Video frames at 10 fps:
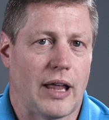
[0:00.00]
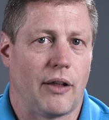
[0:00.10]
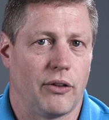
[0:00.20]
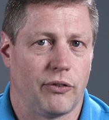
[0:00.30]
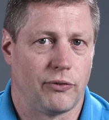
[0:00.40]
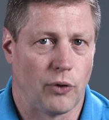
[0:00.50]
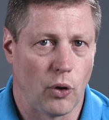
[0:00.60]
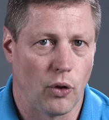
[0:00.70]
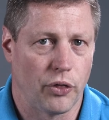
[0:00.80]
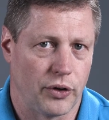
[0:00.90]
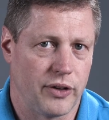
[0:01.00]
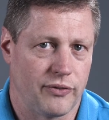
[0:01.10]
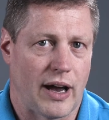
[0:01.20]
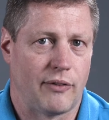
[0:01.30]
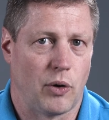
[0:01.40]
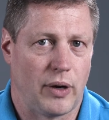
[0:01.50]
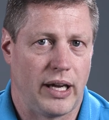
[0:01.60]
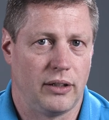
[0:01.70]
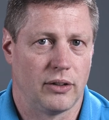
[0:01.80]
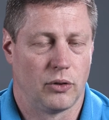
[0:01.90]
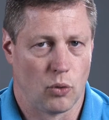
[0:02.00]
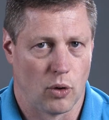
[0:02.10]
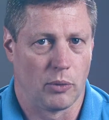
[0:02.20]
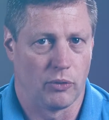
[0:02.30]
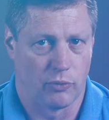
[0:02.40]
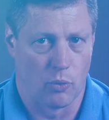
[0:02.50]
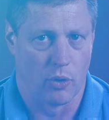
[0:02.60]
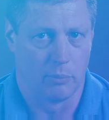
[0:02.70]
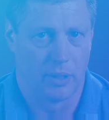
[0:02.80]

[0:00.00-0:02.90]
out the full 3508 normal form.